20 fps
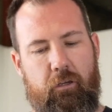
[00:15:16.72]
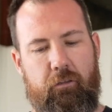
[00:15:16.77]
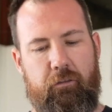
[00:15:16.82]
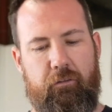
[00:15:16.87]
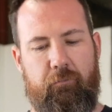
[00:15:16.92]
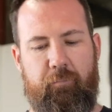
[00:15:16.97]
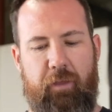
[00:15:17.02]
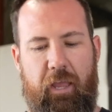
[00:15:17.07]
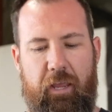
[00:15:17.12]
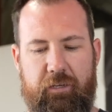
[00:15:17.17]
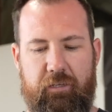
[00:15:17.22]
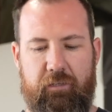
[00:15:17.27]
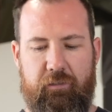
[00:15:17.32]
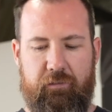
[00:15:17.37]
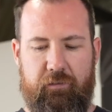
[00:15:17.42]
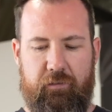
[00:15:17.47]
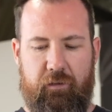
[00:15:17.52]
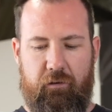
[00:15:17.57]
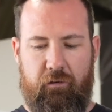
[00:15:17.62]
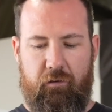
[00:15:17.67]
The Packages
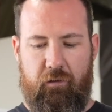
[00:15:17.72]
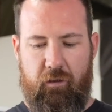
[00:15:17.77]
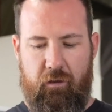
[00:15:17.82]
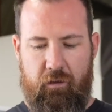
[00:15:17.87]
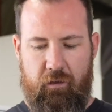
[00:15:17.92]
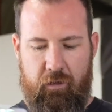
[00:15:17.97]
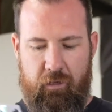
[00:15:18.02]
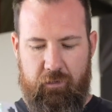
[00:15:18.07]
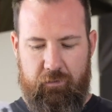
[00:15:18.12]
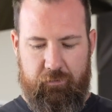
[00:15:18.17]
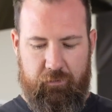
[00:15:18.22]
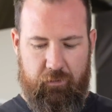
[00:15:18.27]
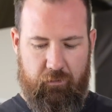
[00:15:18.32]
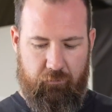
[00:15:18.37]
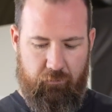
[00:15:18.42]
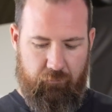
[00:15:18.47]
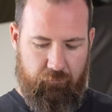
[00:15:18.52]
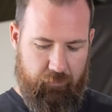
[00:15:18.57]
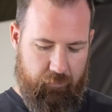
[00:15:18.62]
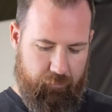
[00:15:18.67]
are so nice, I
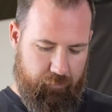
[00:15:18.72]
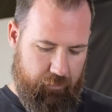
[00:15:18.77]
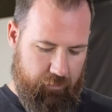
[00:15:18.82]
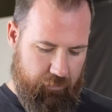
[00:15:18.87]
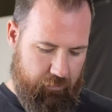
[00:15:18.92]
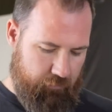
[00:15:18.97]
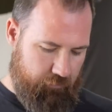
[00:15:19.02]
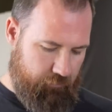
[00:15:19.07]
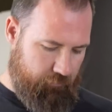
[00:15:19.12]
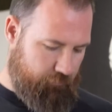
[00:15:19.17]
don't want to rip it.